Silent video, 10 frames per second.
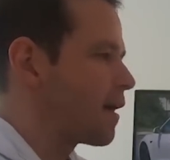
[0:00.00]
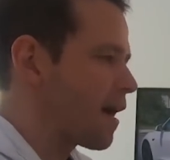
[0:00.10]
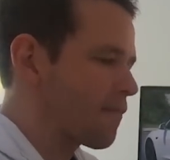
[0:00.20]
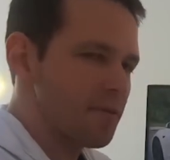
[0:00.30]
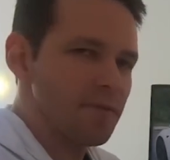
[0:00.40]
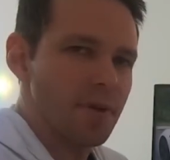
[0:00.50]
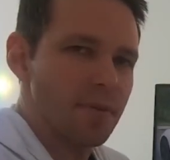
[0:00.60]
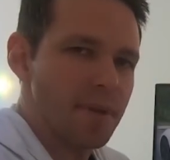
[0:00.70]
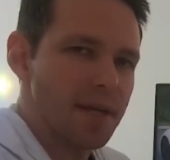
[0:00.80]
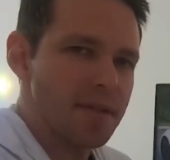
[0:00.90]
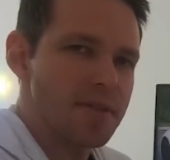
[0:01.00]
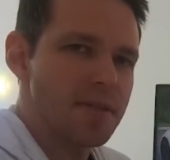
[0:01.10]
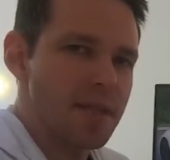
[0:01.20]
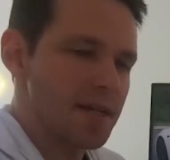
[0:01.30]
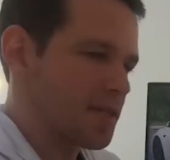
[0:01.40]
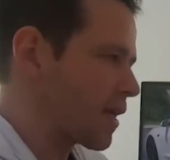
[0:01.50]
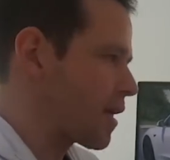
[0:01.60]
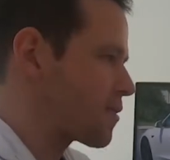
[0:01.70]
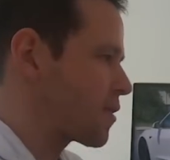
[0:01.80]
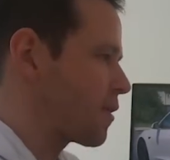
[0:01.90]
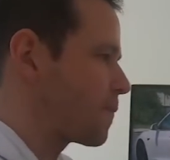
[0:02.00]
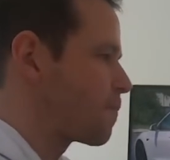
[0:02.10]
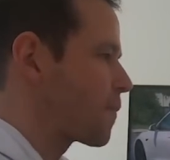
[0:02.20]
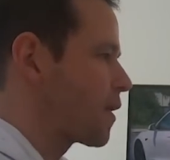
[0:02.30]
I have confirmed that is the case. So